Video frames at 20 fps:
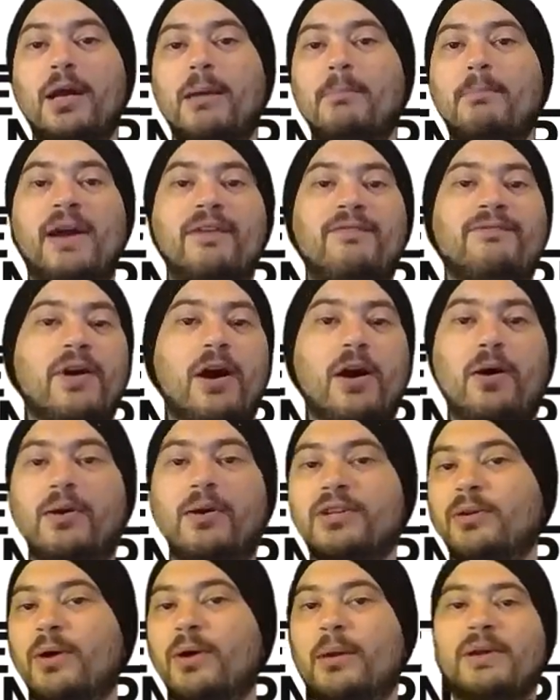my phone,
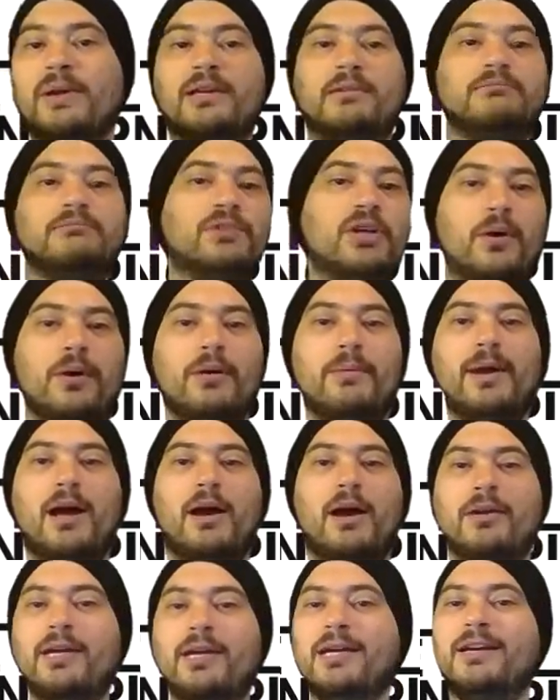so I'll be going
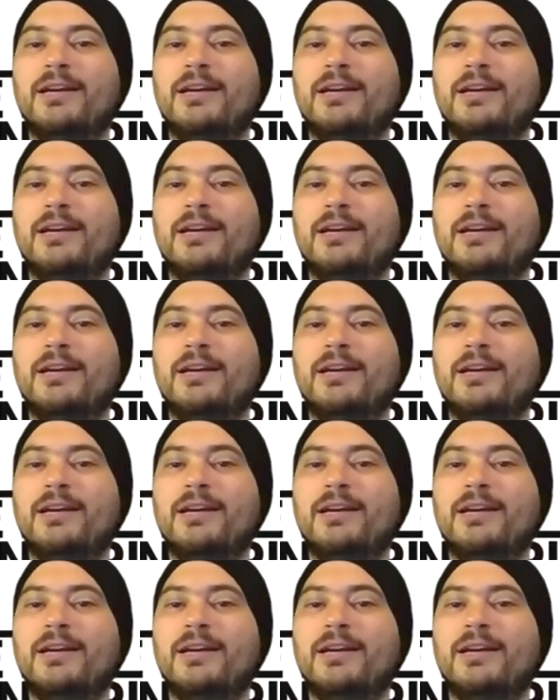around